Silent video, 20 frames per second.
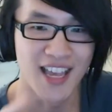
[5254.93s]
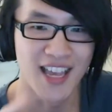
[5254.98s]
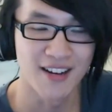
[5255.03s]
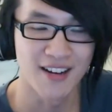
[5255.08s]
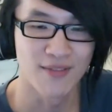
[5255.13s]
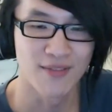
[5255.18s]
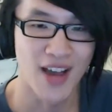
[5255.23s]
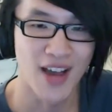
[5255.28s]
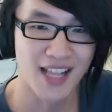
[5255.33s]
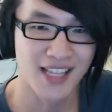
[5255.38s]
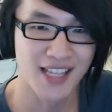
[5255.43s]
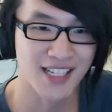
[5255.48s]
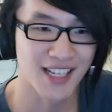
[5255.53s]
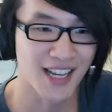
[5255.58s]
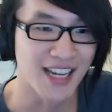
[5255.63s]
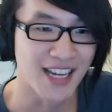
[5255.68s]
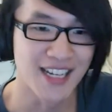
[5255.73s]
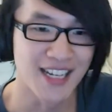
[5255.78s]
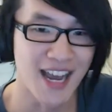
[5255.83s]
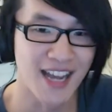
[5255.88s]
in advance,
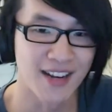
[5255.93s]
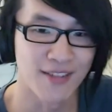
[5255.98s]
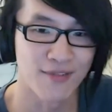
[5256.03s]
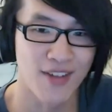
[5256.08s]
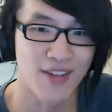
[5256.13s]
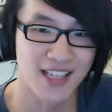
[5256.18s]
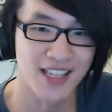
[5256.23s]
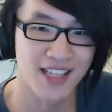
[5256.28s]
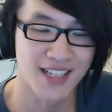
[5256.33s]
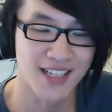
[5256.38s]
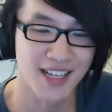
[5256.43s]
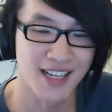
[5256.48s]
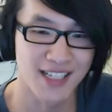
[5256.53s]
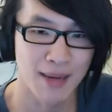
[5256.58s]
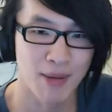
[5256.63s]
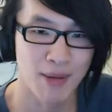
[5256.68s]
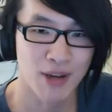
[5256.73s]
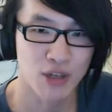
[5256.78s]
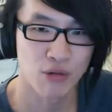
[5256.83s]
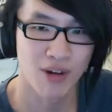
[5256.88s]
like a day in advance, next
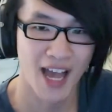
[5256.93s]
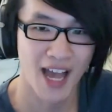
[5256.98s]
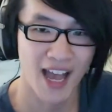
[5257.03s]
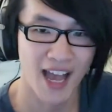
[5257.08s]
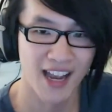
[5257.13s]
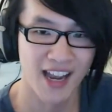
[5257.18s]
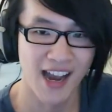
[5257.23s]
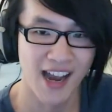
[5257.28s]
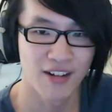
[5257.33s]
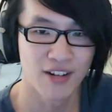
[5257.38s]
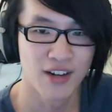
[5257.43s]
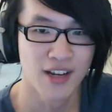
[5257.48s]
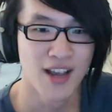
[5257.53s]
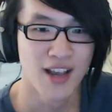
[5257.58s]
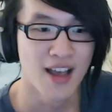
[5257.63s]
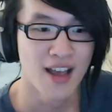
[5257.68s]
time I do a hangout.